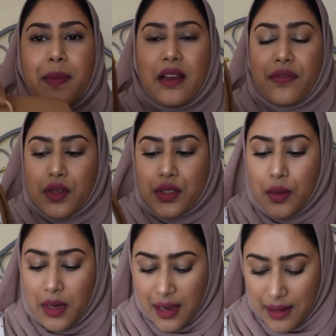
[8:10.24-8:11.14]
bag feels
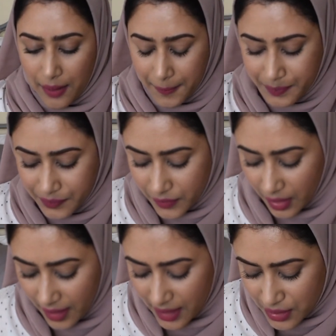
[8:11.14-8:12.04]
so light now.
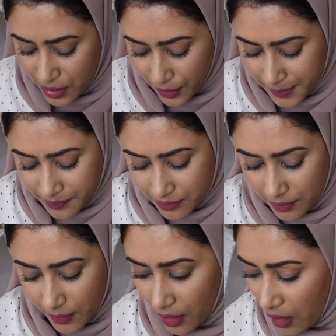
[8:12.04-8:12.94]
Okay, so
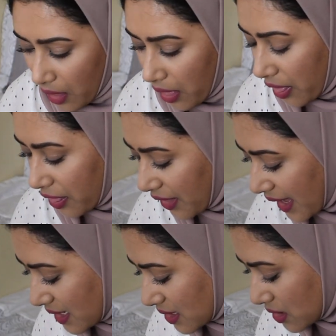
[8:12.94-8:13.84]

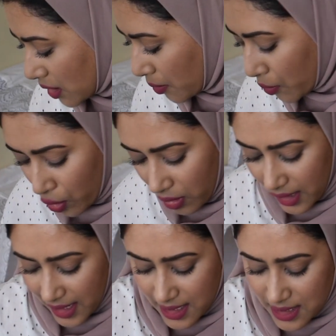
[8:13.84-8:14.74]
that's a more or
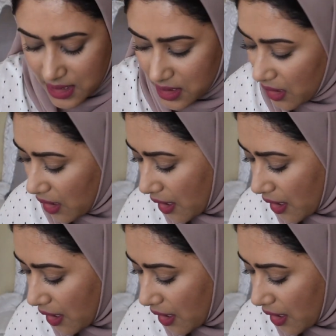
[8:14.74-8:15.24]
less